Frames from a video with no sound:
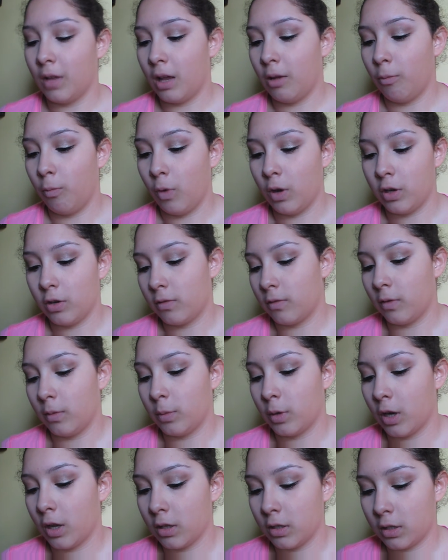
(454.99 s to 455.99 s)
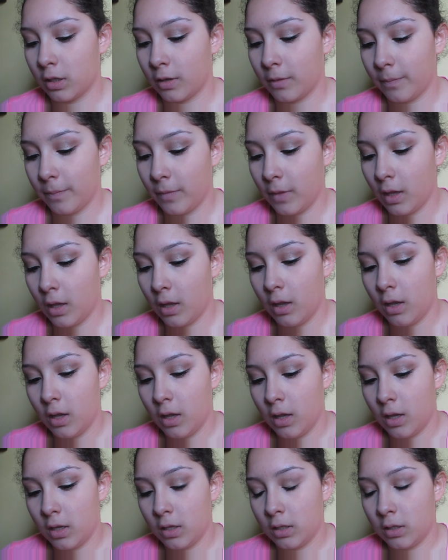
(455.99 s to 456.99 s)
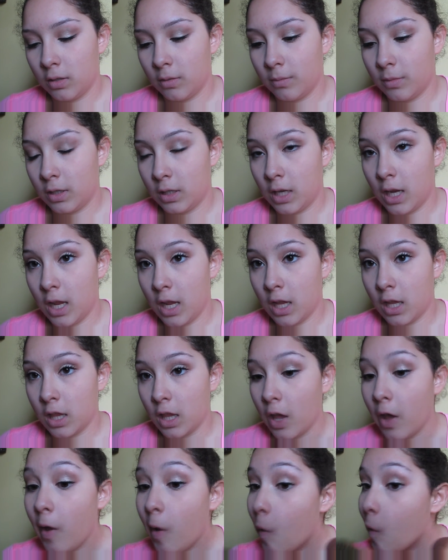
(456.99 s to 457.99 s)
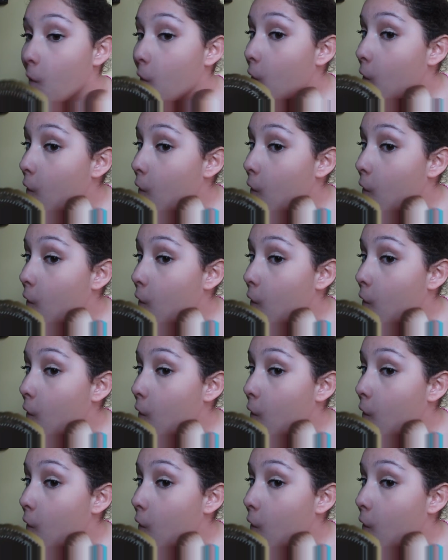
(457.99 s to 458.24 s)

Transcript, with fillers: a wonderful bronzer. So I'm just taking that.